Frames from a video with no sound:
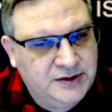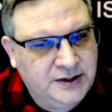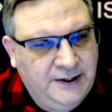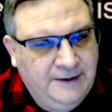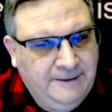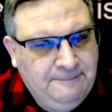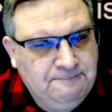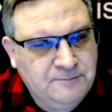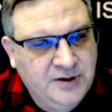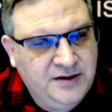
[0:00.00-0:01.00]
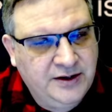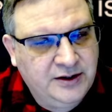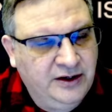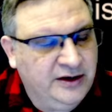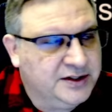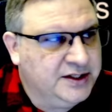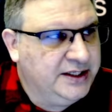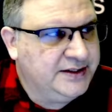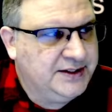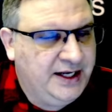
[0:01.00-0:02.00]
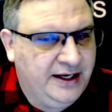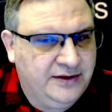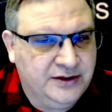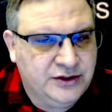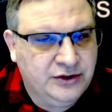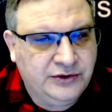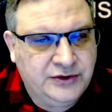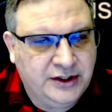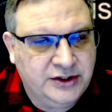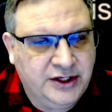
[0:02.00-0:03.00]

Death clerics get to take the Chill Touch